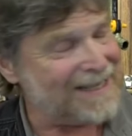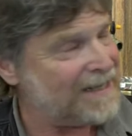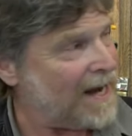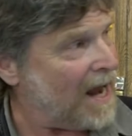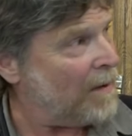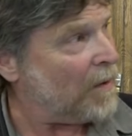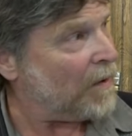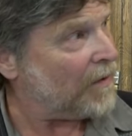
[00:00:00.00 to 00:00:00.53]

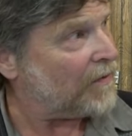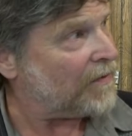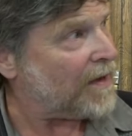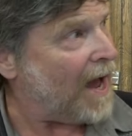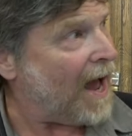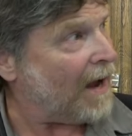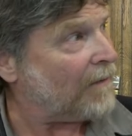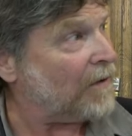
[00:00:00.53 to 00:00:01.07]
this ammo in
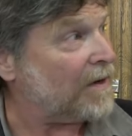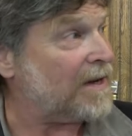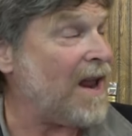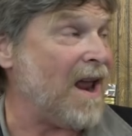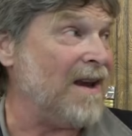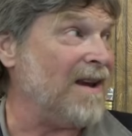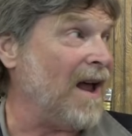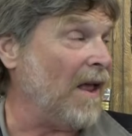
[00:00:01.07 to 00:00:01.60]
stock for
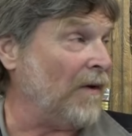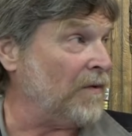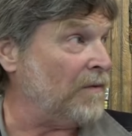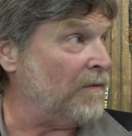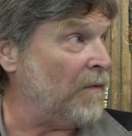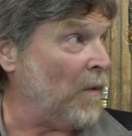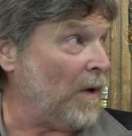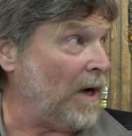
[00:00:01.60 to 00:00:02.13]
$10.49 a
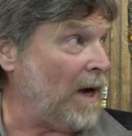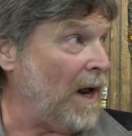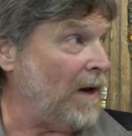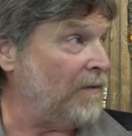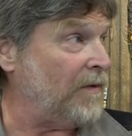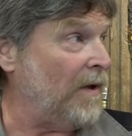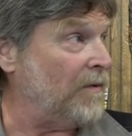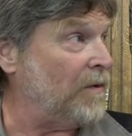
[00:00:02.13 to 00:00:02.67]

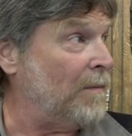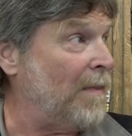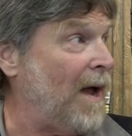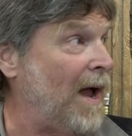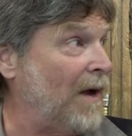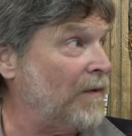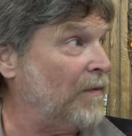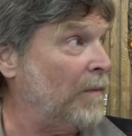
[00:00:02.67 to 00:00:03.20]

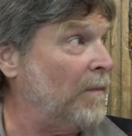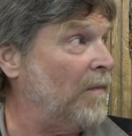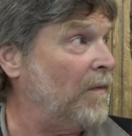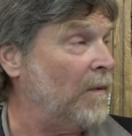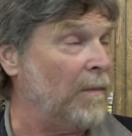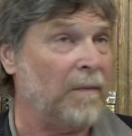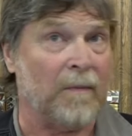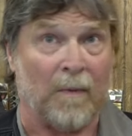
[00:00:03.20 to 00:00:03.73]
box
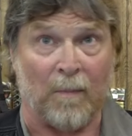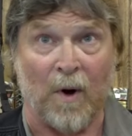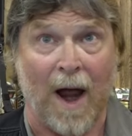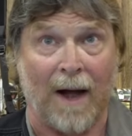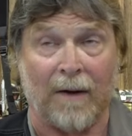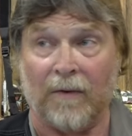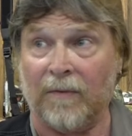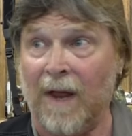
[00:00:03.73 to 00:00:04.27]
for
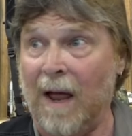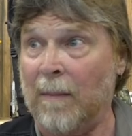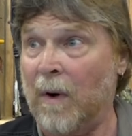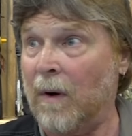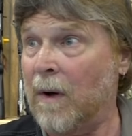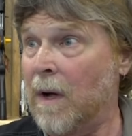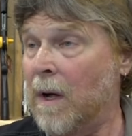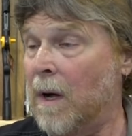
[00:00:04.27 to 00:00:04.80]
practice
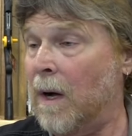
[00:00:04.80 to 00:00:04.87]
ammo.